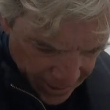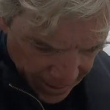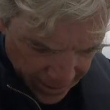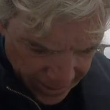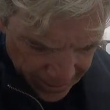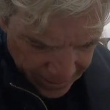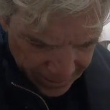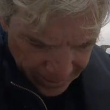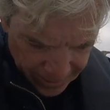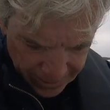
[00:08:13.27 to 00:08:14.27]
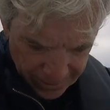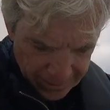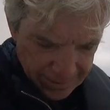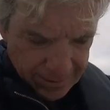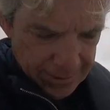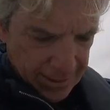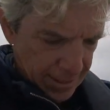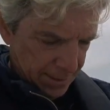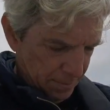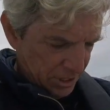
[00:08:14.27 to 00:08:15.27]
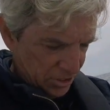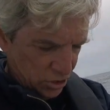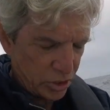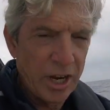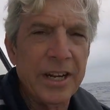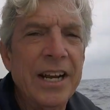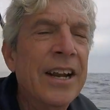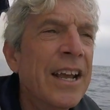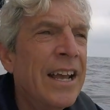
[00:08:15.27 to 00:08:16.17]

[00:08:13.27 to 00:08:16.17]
and uh, just look on here.